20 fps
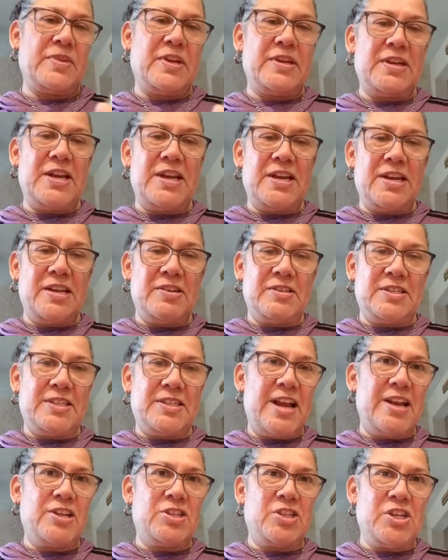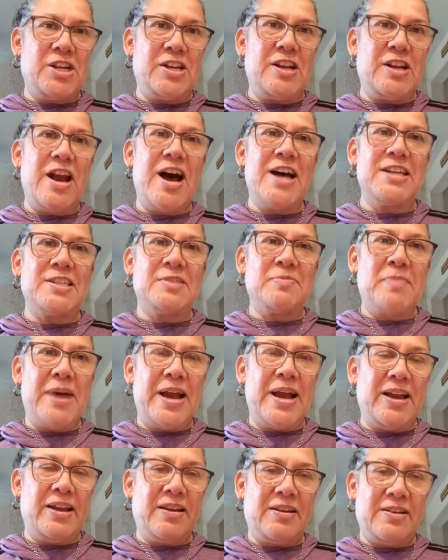Nikki is saying she lost
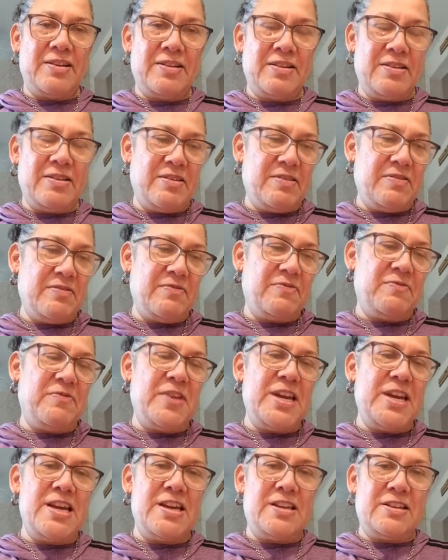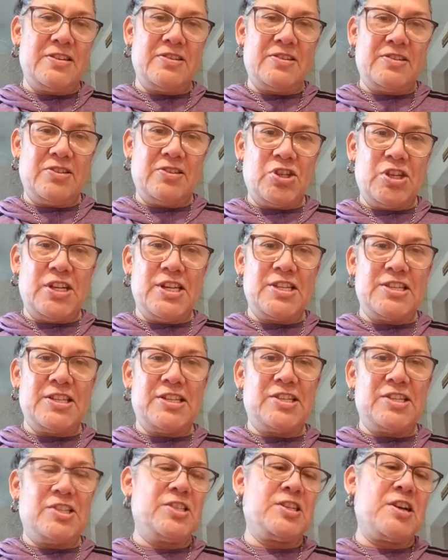my fee. She needs
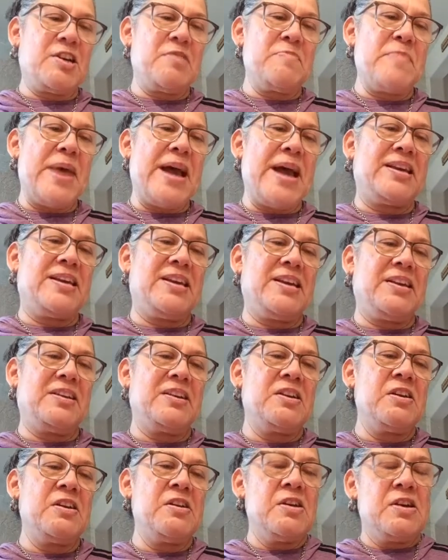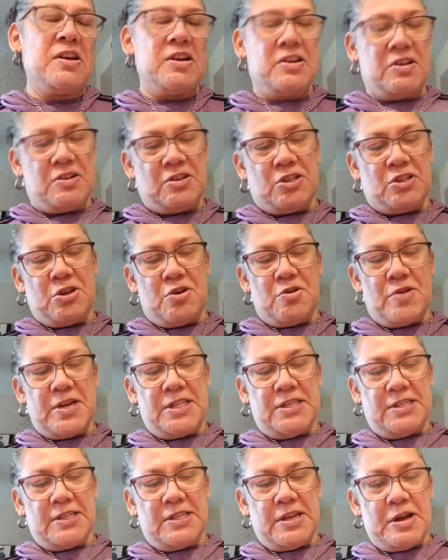to just come back in. So
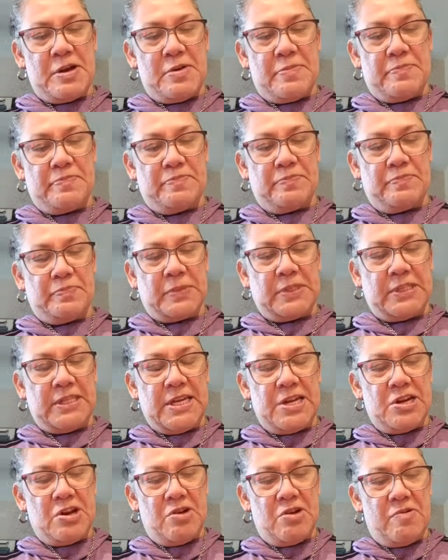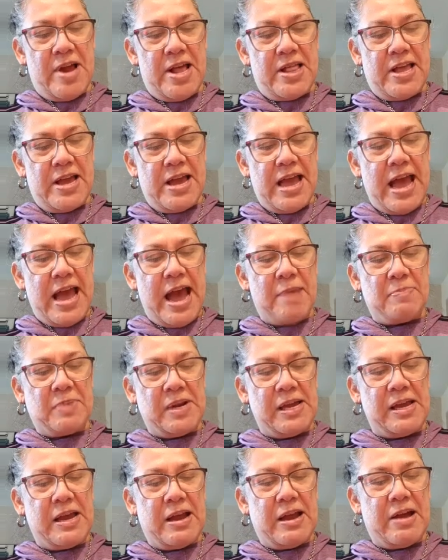it's Cinderella
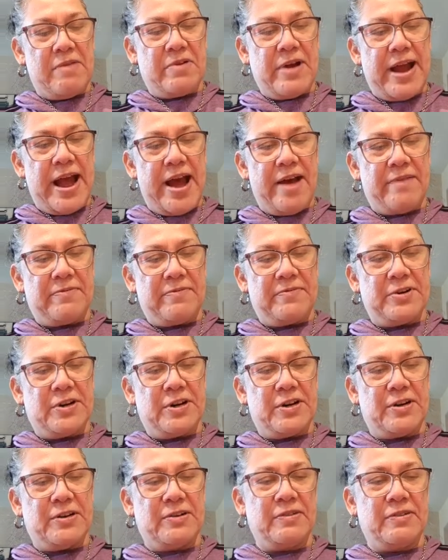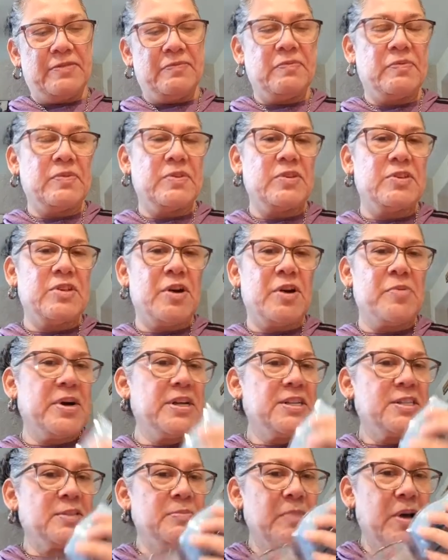Happily Ever After. So I
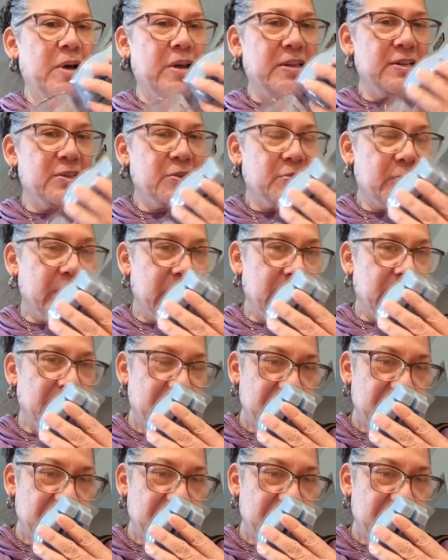want to smell this one.